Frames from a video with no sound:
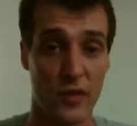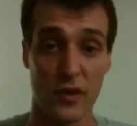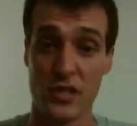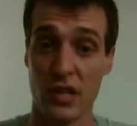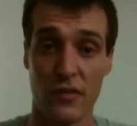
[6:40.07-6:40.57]

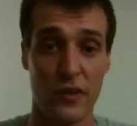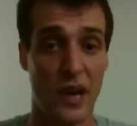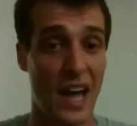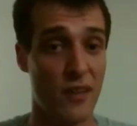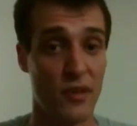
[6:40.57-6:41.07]
For those of you,
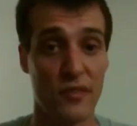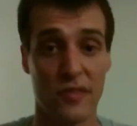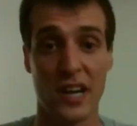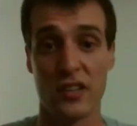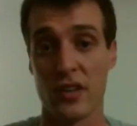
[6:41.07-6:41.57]
if you have
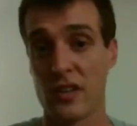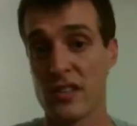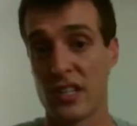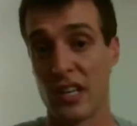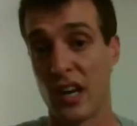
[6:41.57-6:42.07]

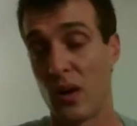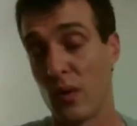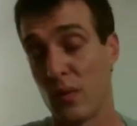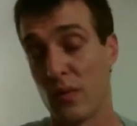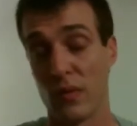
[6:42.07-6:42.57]
reflectors,
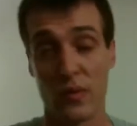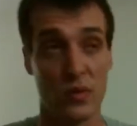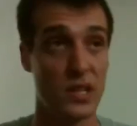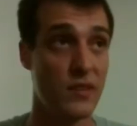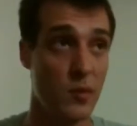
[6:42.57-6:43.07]

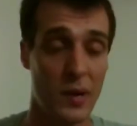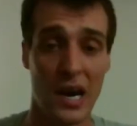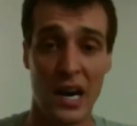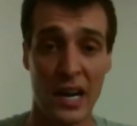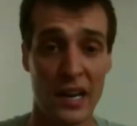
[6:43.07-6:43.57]
leave
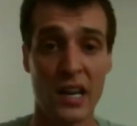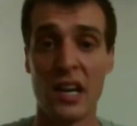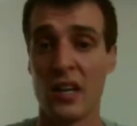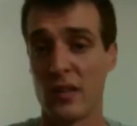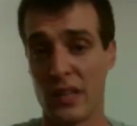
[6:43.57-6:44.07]
them on.